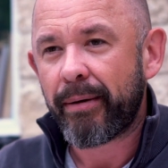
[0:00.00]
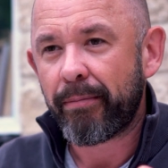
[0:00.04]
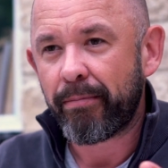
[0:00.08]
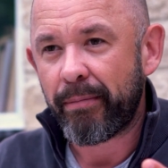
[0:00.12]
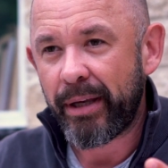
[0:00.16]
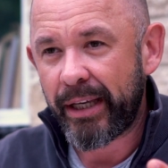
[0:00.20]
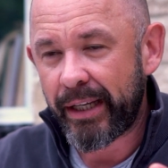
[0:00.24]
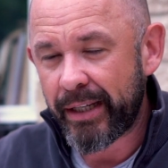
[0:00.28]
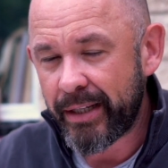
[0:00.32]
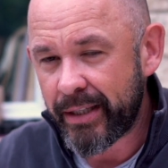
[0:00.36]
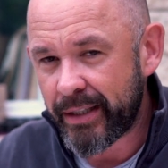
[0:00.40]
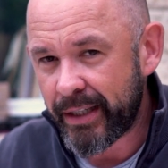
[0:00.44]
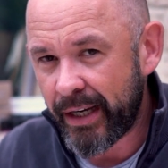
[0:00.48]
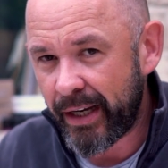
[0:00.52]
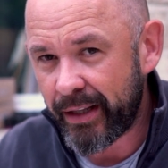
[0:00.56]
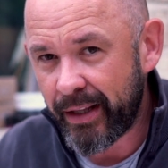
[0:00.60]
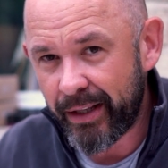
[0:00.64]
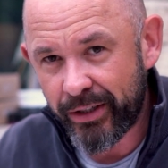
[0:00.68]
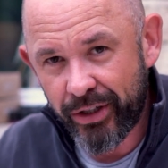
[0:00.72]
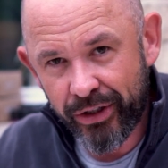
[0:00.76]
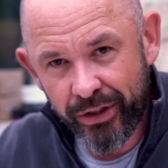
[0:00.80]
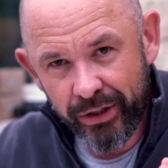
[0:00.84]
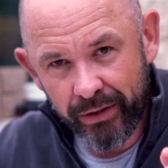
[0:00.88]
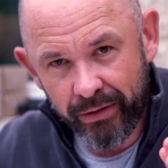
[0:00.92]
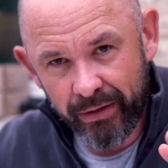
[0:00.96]
Be concerned
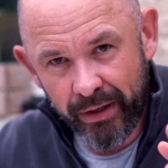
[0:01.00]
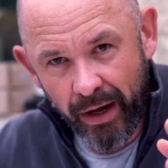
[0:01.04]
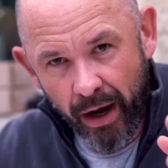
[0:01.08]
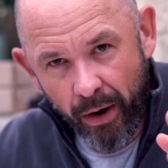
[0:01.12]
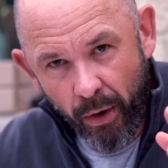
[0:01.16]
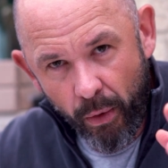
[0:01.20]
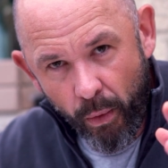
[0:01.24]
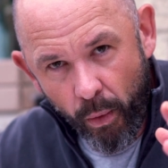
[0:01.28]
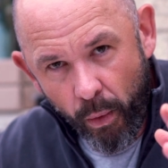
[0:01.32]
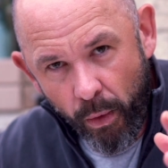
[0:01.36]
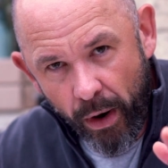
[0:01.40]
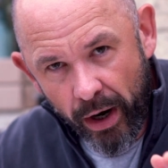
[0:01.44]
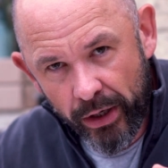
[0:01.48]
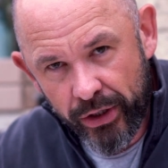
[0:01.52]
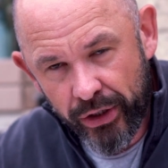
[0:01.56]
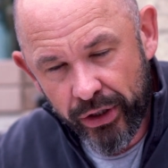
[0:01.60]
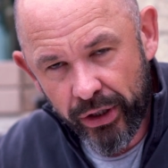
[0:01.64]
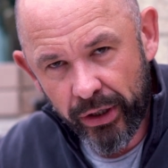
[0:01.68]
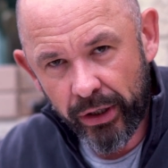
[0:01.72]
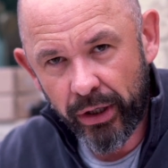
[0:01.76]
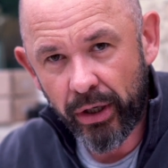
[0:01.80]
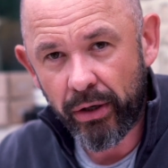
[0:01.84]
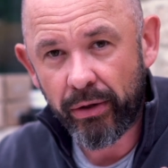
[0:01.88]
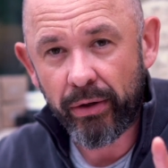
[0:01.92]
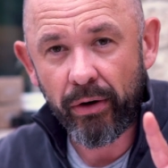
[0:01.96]
that children are
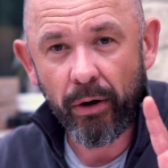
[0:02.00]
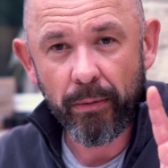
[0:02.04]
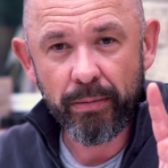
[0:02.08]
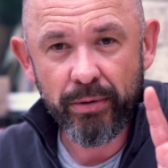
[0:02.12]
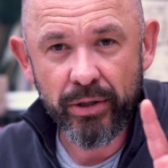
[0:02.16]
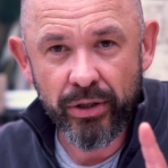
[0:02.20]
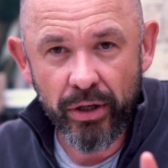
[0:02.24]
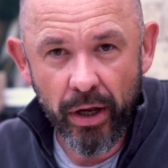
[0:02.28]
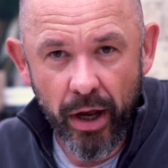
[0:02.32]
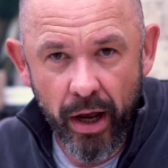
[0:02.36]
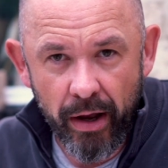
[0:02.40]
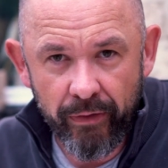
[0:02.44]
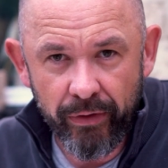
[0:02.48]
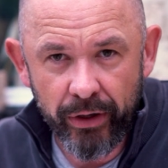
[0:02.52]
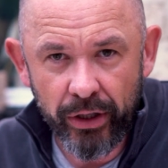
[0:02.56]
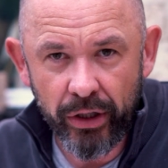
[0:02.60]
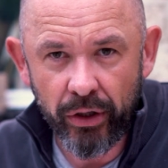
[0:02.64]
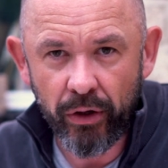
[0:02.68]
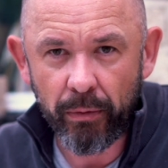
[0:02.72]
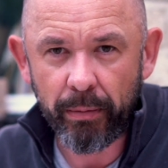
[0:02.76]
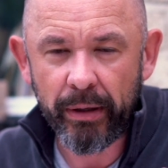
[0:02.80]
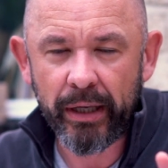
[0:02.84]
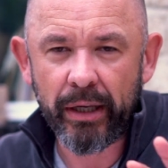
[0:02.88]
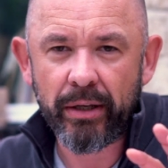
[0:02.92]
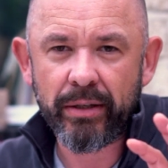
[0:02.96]
watching you, they're observing
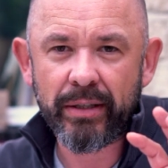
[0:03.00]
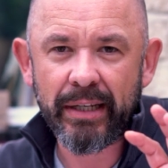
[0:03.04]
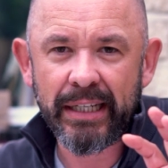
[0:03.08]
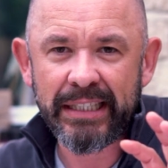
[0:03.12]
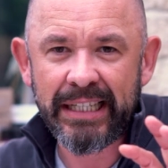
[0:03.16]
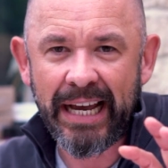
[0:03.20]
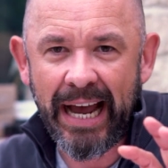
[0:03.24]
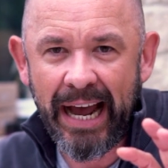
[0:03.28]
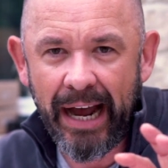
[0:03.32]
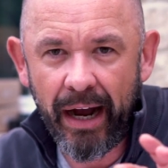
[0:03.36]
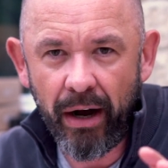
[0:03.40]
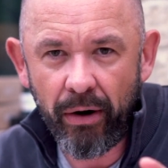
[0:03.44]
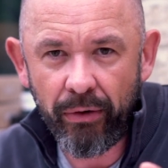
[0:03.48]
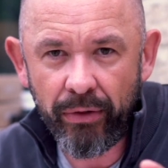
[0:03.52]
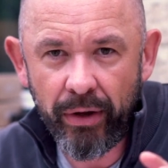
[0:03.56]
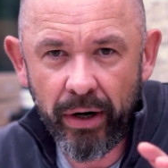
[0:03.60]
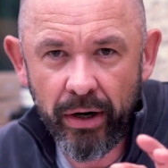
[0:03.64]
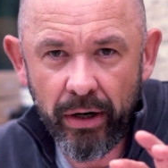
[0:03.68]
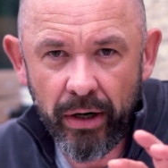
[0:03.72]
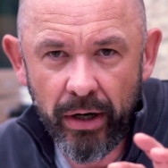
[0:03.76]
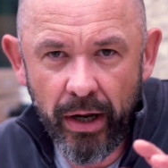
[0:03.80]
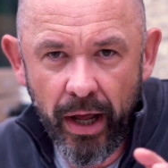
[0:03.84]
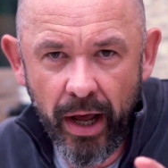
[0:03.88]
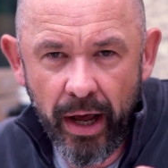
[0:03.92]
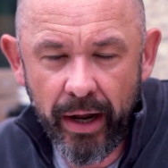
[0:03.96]
you, because that's how
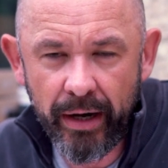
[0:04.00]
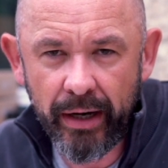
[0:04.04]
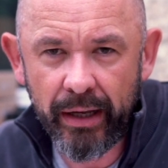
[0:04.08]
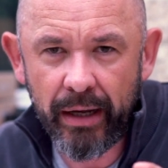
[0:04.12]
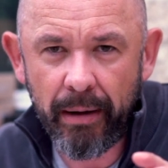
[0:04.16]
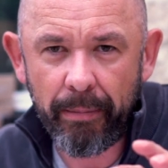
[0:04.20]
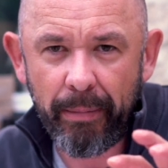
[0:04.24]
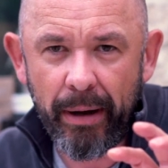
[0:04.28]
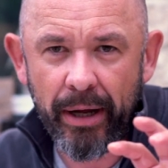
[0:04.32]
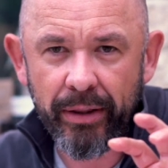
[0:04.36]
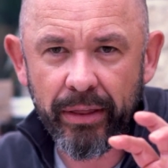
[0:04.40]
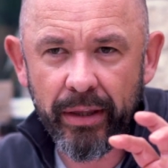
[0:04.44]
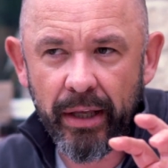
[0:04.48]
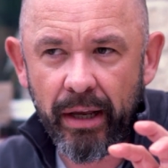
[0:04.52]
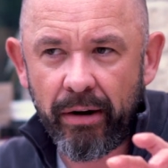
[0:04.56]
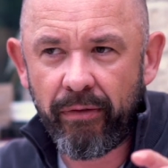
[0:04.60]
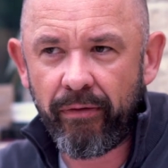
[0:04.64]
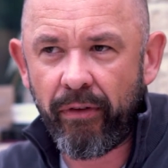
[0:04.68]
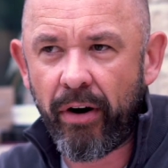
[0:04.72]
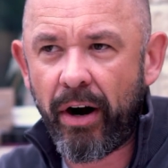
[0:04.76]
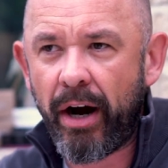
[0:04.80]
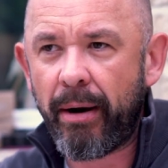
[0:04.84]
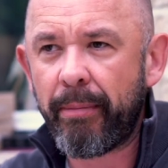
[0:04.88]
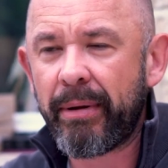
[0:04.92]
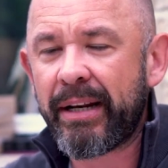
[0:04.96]
they're learning about the
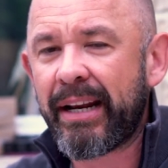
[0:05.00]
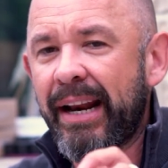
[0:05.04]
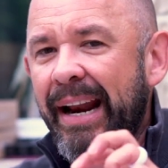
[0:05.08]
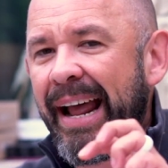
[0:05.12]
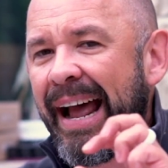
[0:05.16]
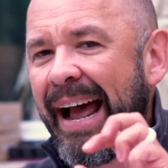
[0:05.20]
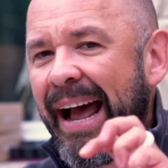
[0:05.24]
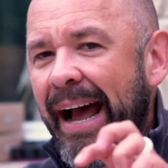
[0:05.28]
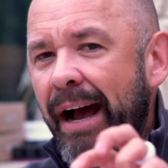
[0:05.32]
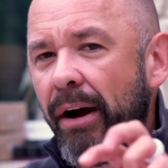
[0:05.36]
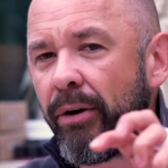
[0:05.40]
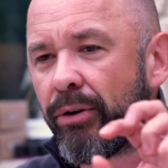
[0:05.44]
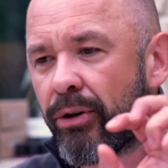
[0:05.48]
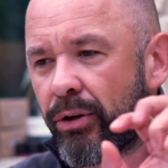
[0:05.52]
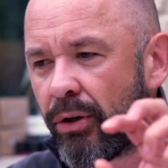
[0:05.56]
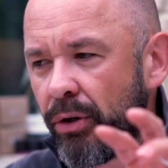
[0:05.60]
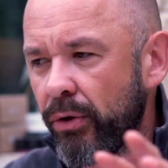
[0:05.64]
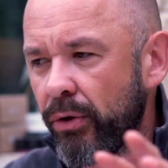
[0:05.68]
environment and how